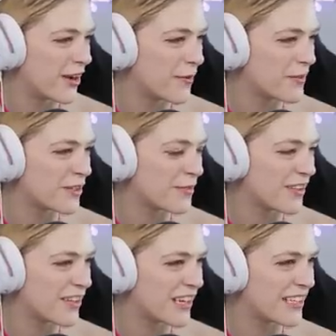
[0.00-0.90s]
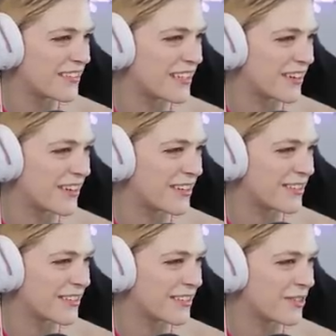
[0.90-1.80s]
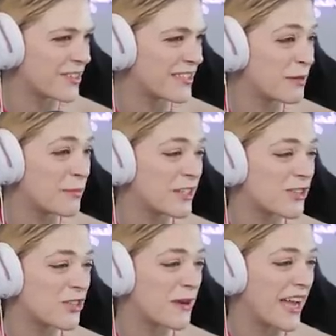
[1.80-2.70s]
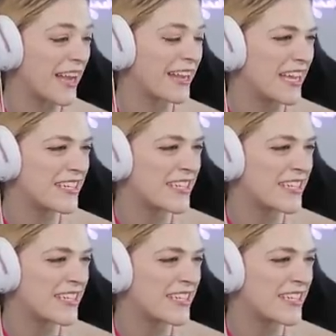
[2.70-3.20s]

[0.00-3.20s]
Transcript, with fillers: Oh, there's some other kids down here using Christine Petrishmay and